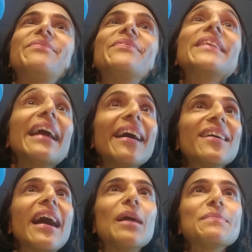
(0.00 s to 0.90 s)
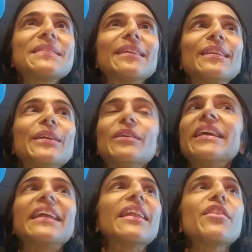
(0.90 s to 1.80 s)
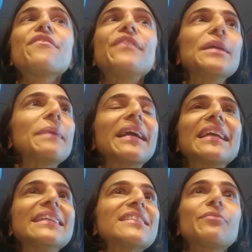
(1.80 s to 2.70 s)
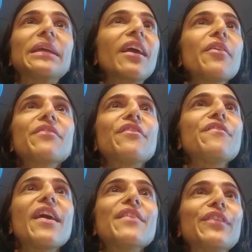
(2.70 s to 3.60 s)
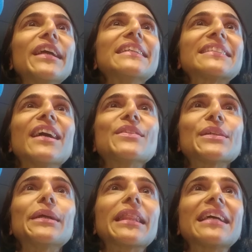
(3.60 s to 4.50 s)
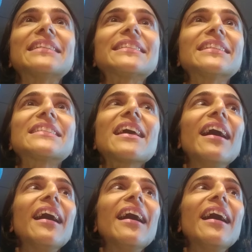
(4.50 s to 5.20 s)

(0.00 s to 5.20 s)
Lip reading: Yeah, absolutely. And the feedback is, I've been going for 5 years now doing this, and